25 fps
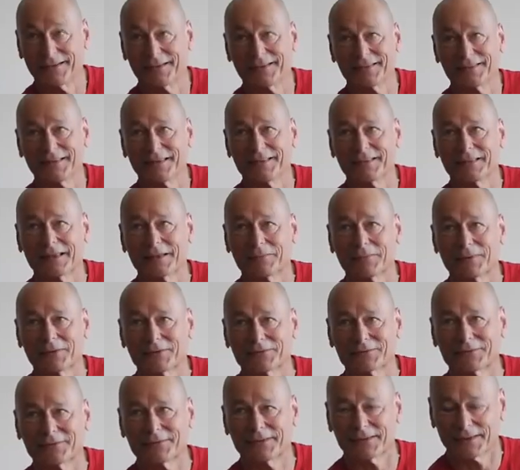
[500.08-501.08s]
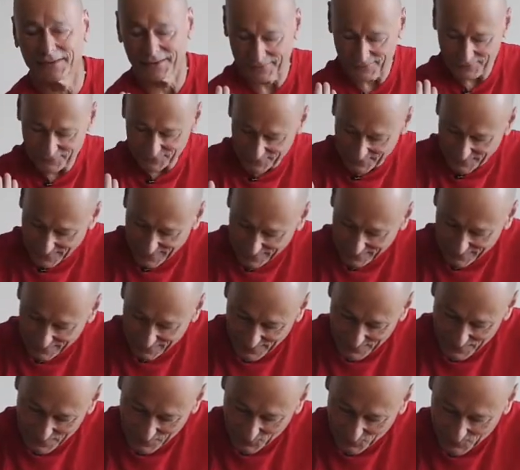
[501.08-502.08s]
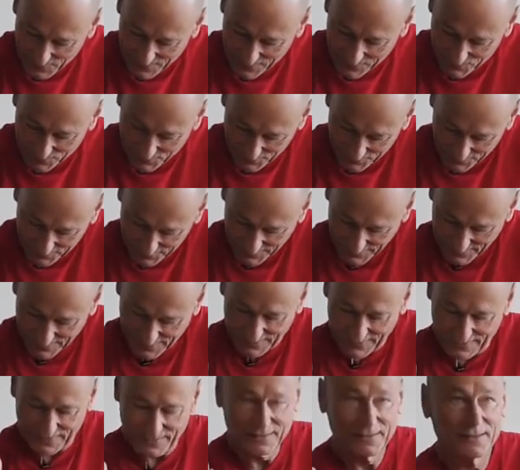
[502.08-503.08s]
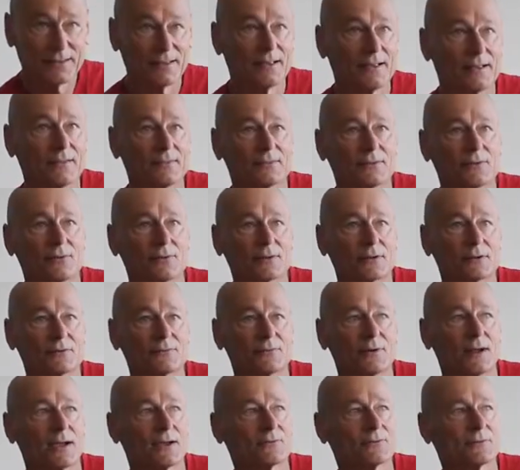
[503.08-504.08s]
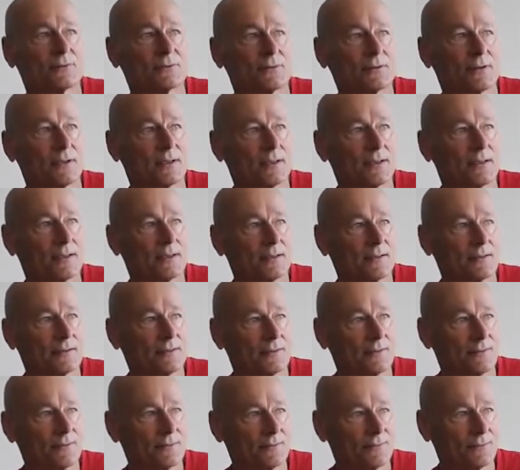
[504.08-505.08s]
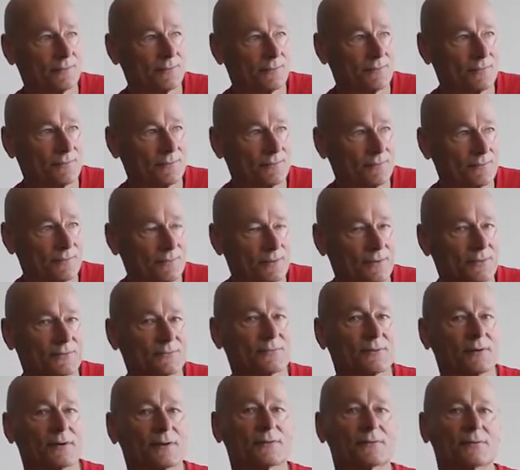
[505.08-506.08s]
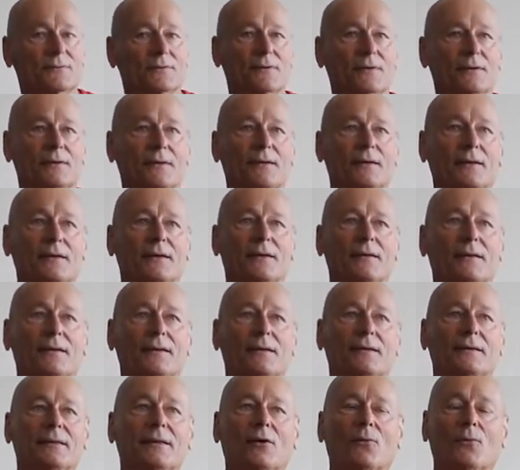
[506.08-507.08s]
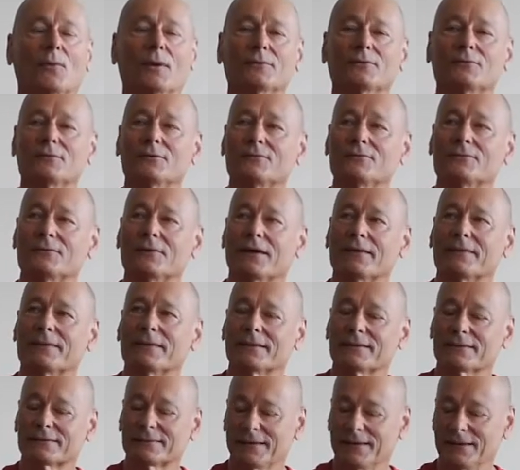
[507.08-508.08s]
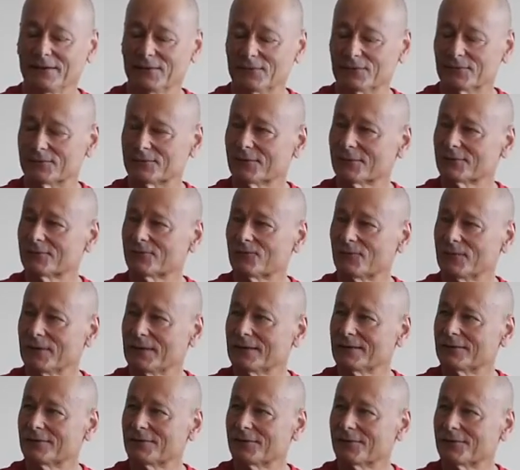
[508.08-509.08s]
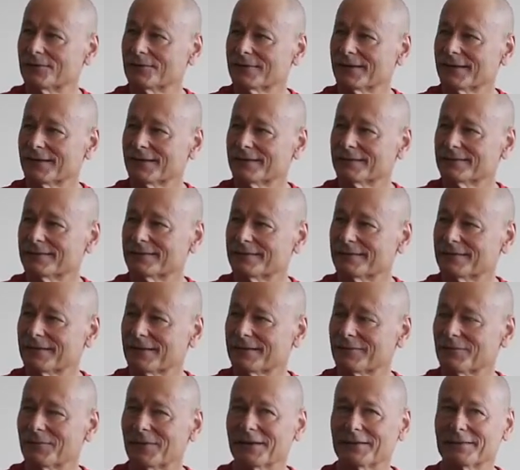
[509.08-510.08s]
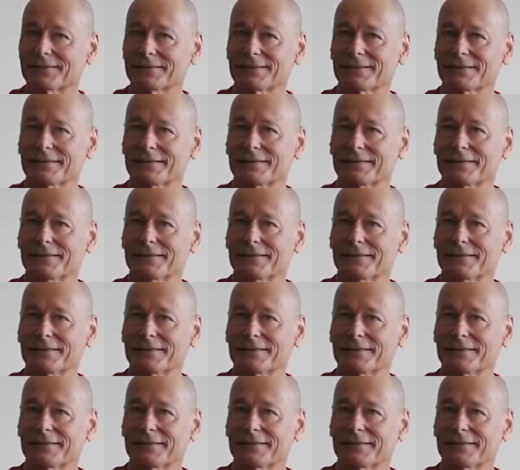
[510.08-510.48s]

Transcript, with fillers: in that muscle there. Can you see that line that's being pulled? Do a contraction and re-stretch. Now once you've done that sequence, just feel your whole hand. Is that amazing? Do